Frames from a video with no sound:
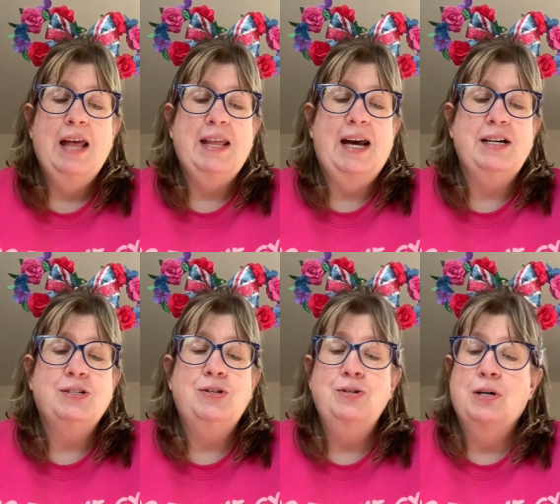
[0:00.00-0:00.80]
that
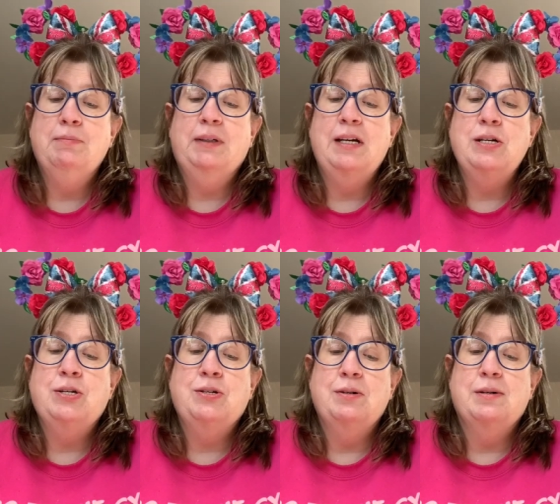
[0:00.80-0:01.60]
is normally
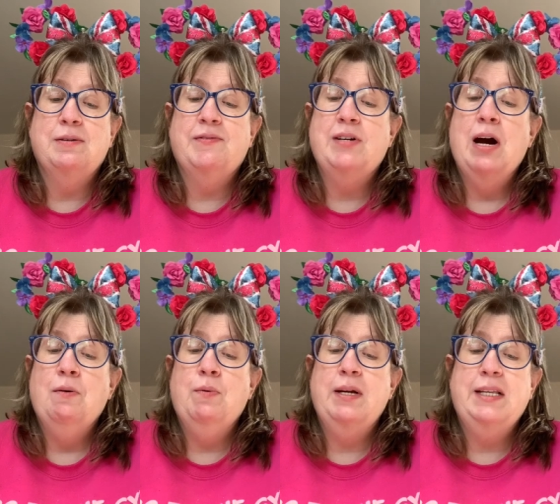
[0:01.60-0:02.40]
served
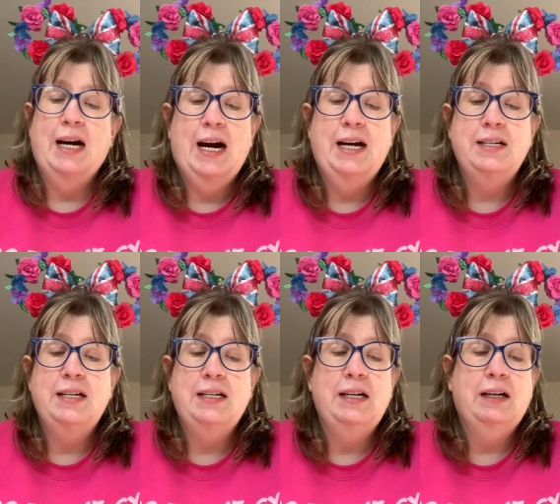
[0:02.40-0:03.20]
with
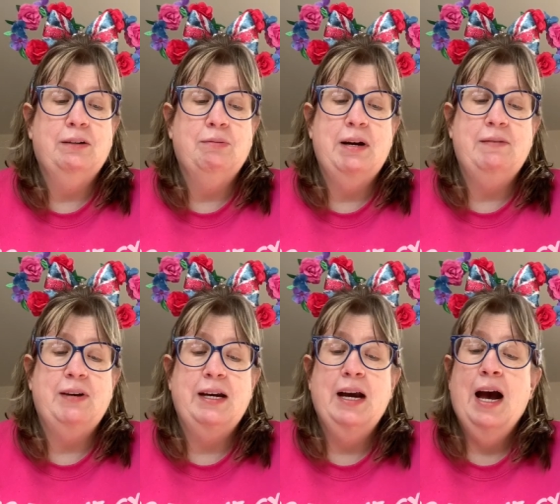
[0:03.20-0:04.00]
onion
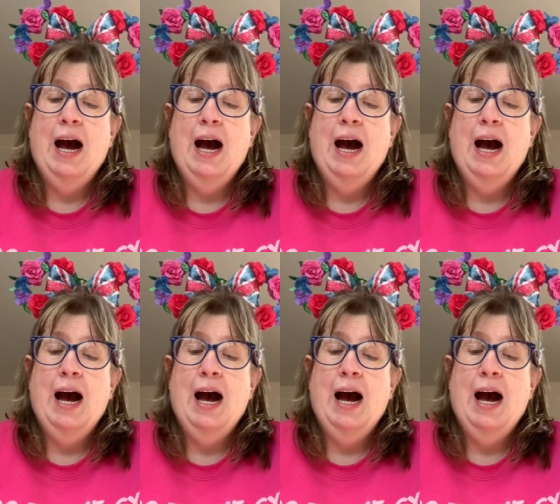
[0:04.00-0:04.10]
gravy.